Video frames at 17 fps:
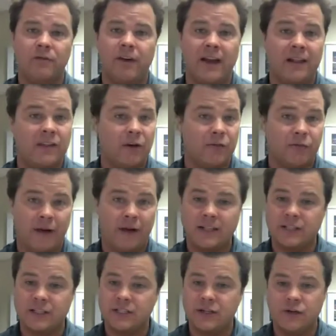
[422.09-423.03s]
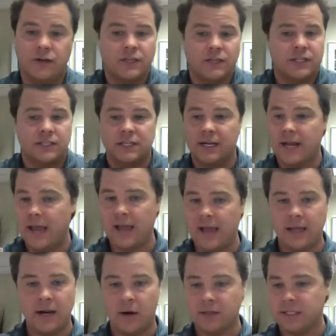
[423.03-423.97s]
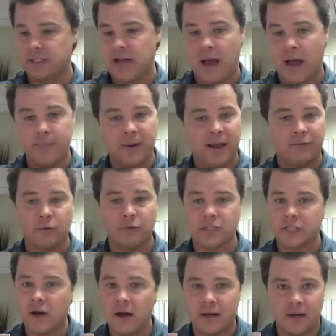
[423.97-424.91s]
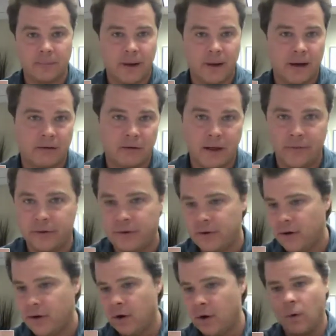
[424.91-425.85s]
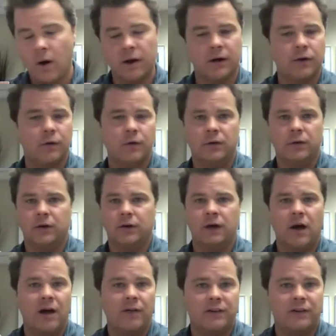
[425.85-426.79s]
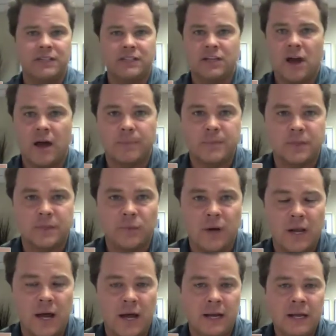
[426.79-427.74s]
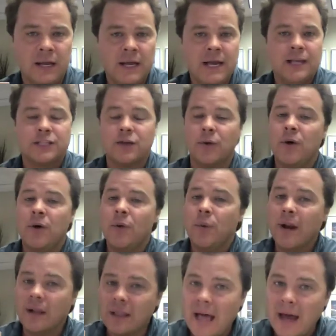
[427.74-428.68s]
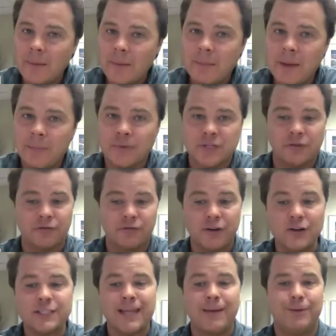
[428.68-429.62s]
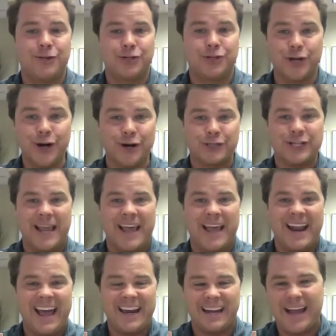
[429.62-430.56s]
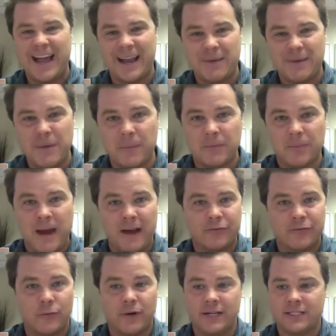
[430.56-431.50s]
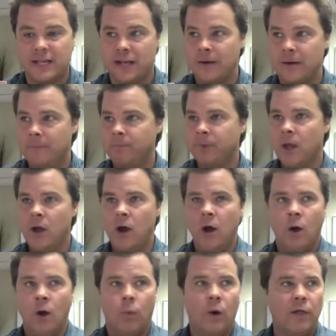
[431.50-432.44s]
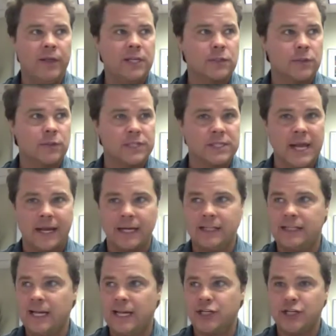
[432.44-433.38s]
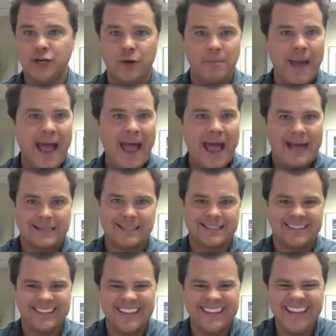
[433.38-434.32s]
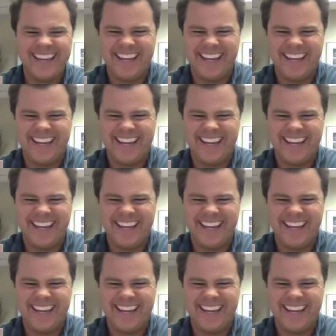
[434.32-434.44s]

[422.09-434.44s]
invited their friends to, because it's a topic everyone's talking about around the water cooler and coffee shops and whatnot. So we had a lot of people. It's their first time in church, and I had a guy come up to me afterward. He said, "Well, this was like a digital mass."